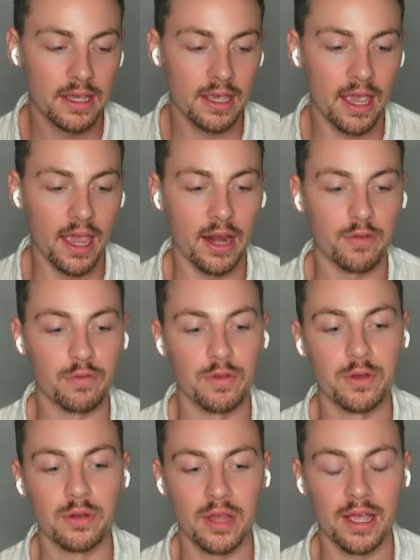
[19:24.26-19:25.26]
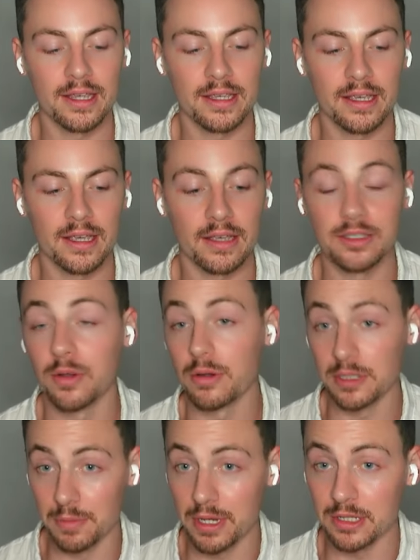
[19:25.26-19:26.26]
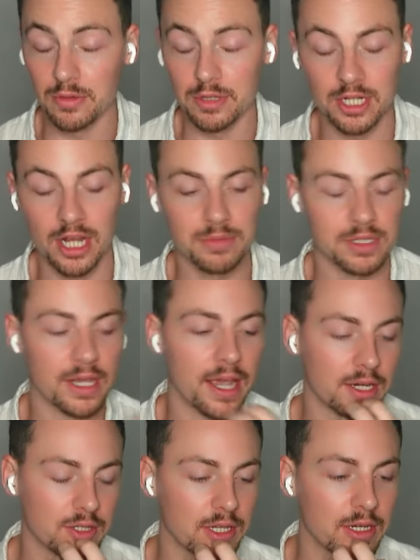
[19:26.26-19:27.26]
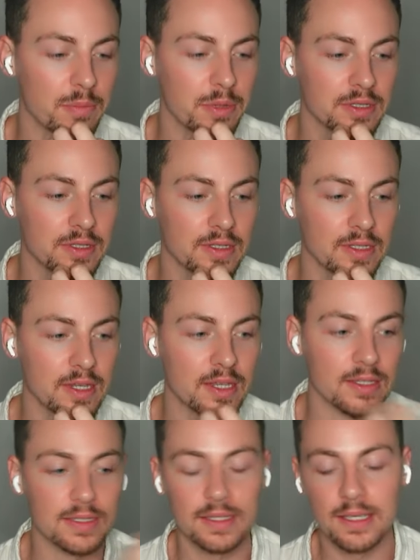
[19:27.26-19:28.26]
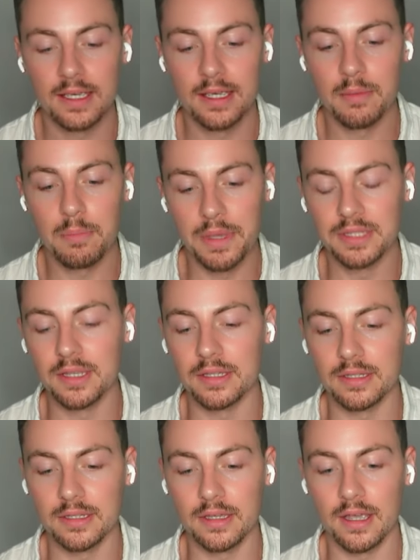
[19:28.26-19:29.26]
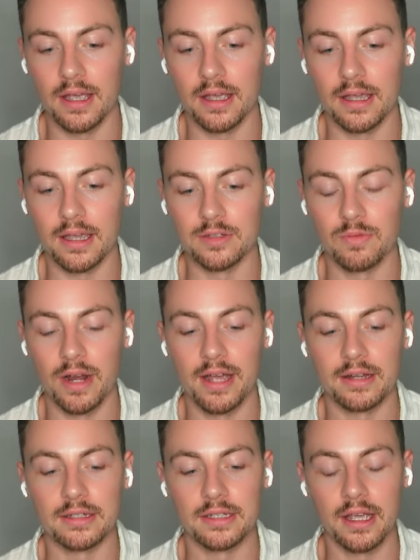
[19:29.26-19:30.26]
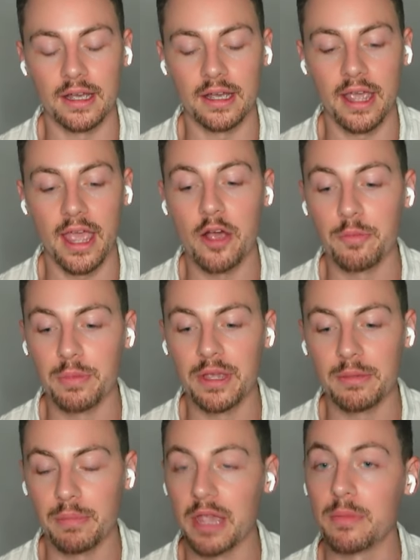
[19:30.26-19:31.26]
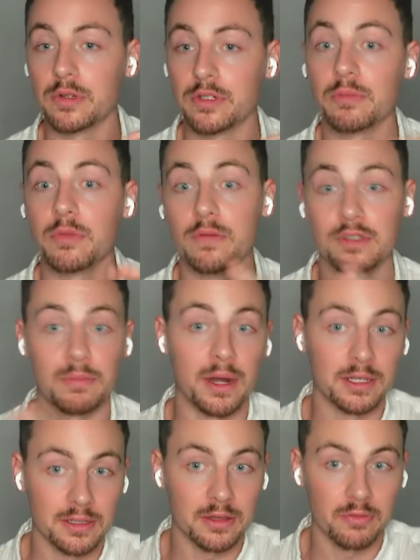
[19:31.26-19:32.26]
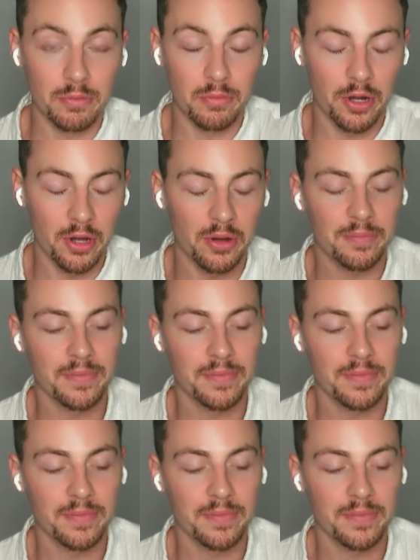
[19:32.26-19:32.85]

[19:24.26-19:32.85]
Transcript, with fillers: And I feel like, so I was speaking to a chap today, actually, in a business, and his business is around helping people to move to medicine 3.0.